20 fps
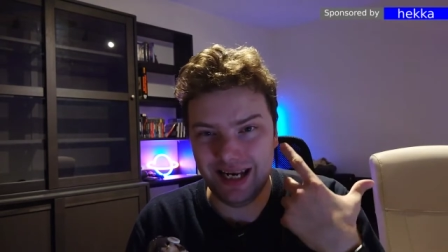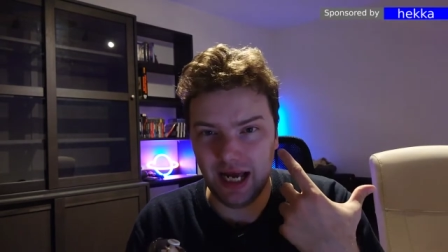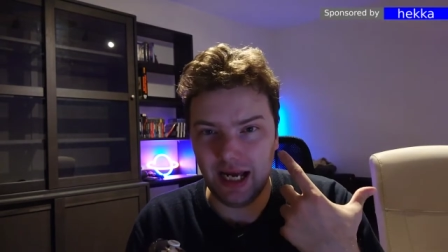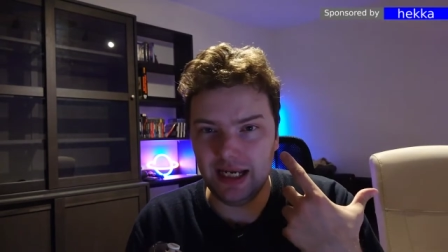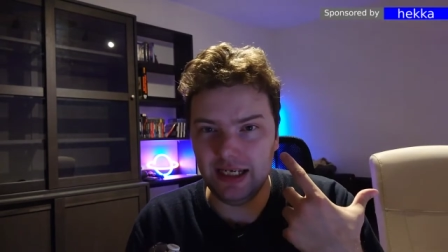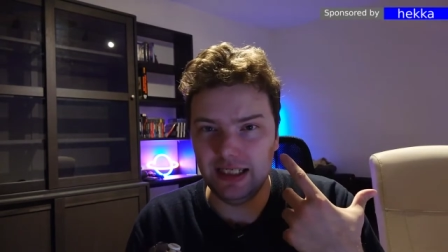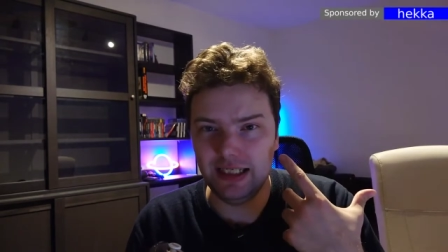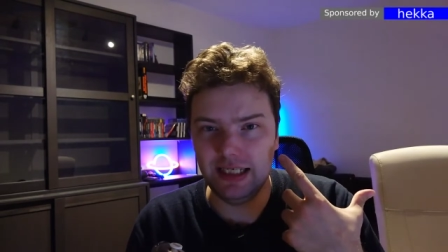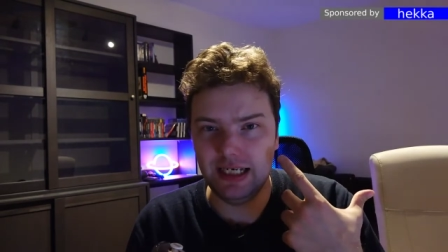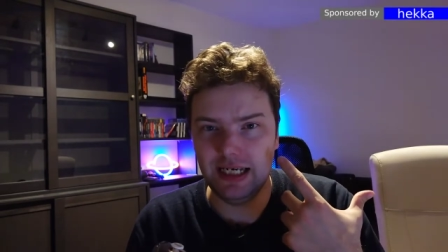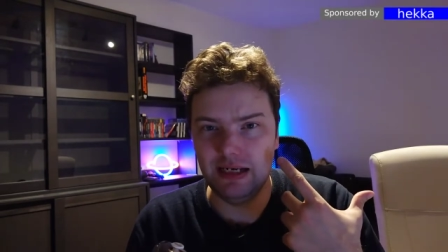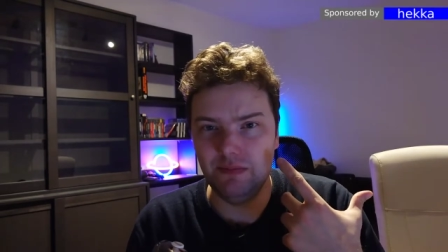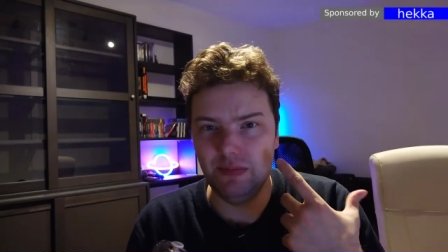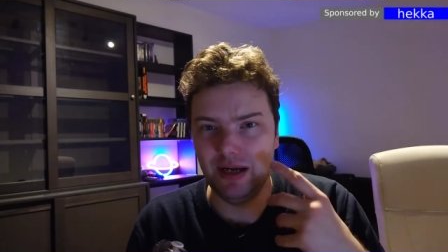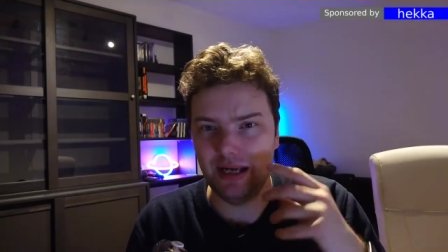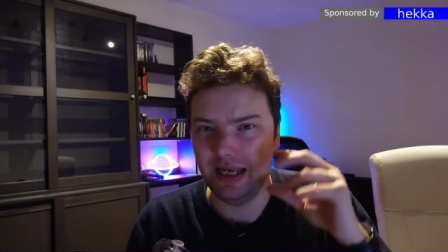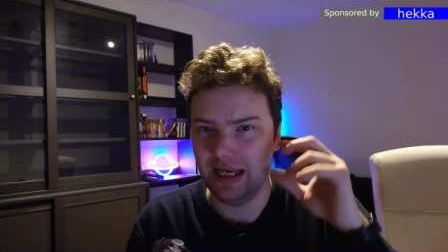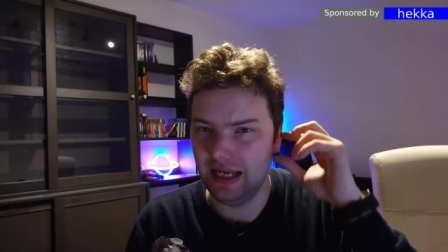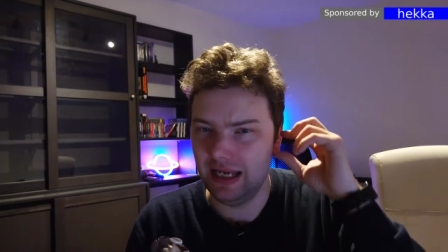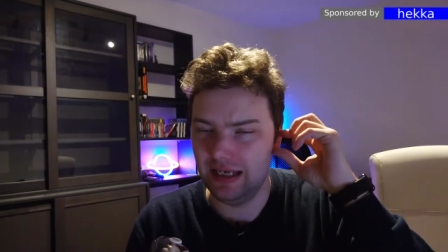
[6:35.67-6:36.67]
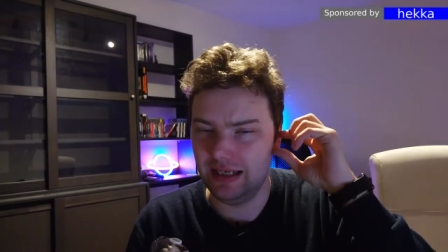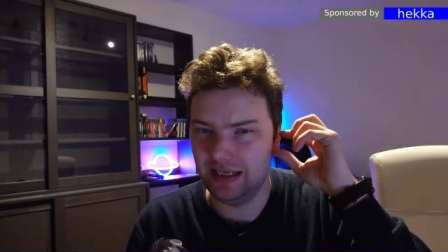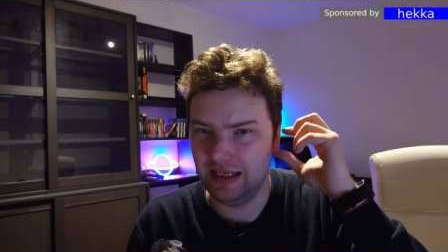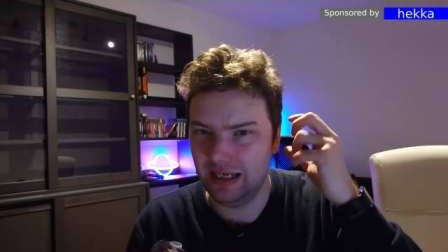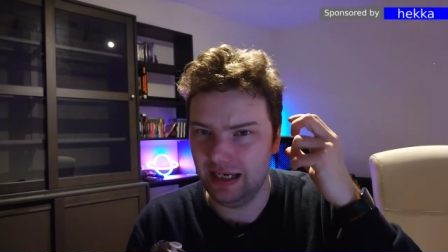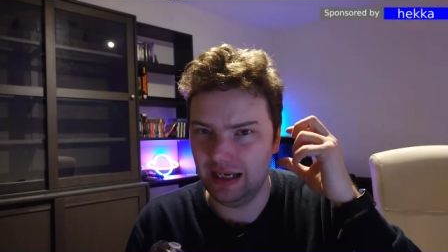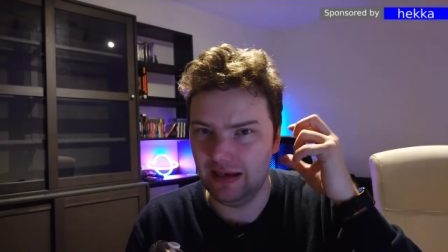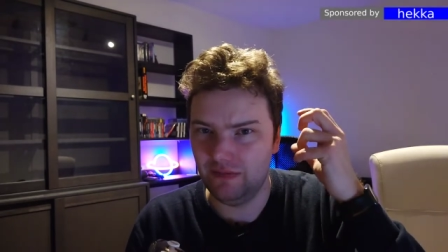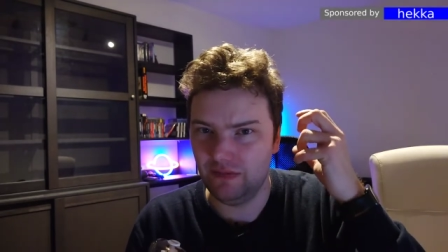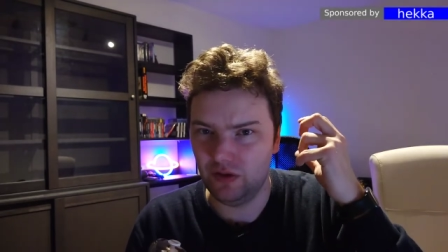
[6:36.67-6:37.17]
nicely in my ear, and
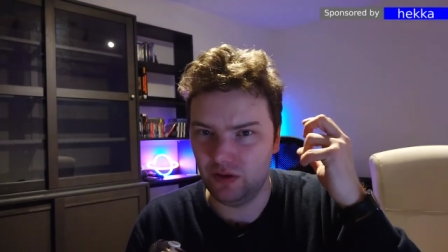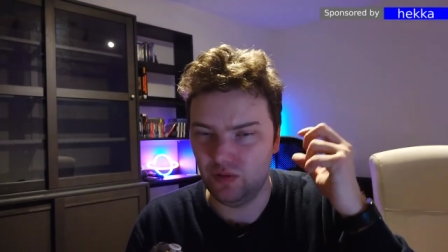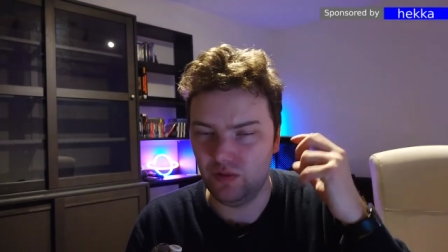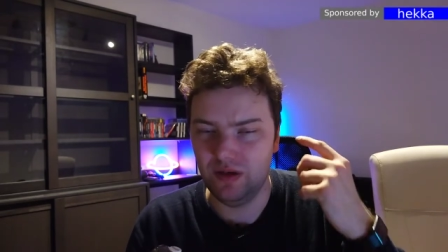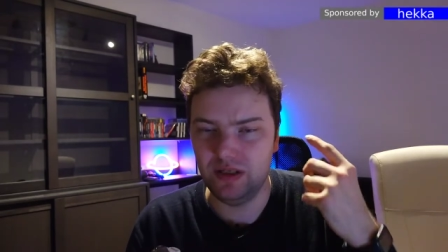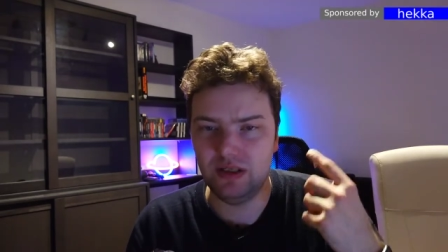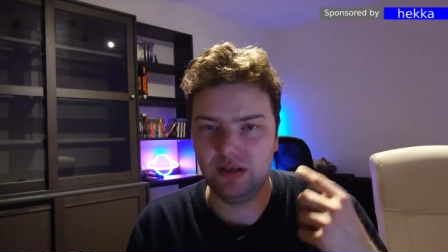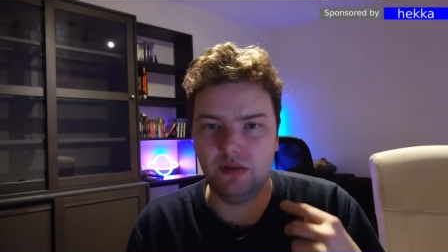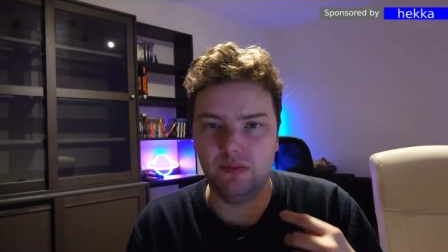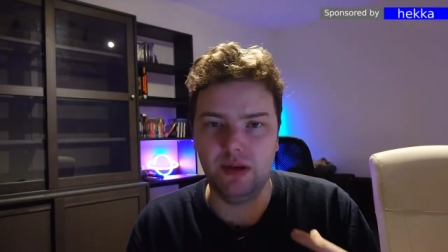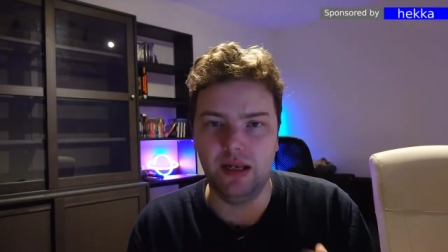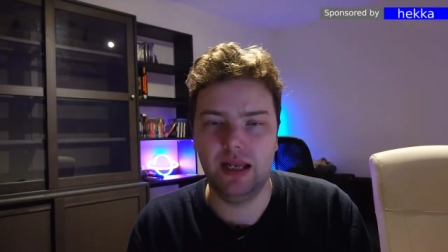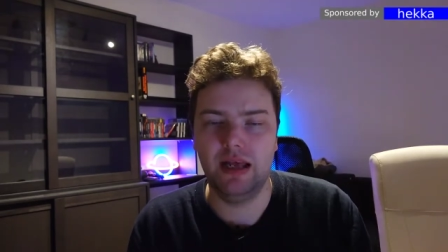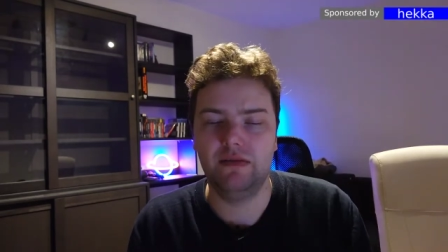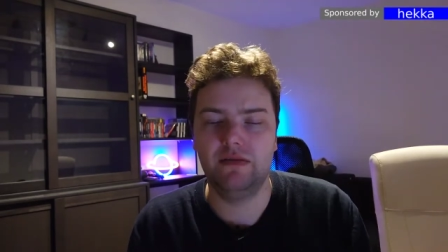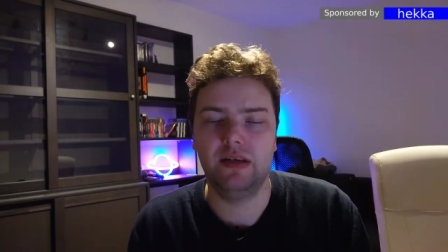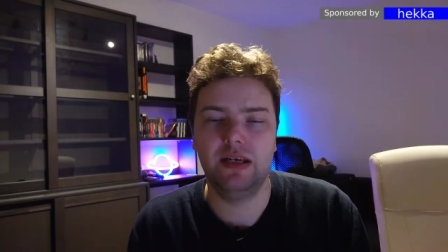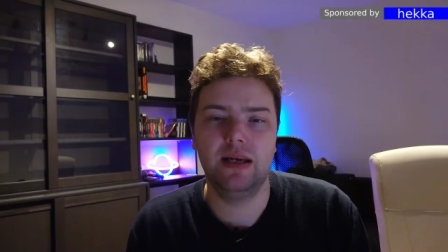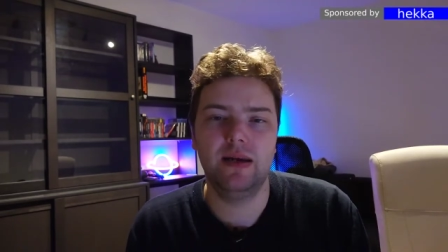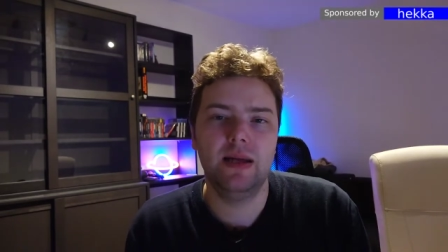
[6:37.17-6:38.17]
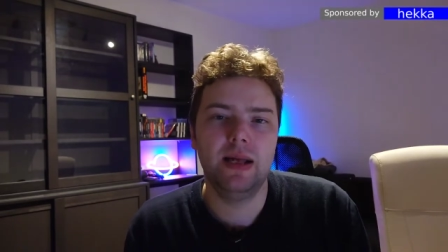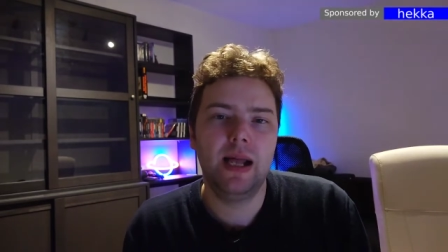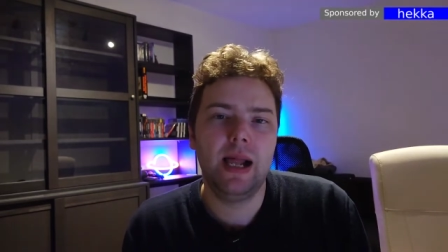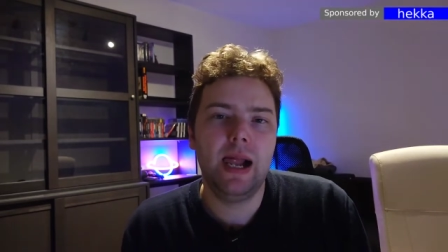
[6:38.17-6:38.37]
here I have to twist on my left ear,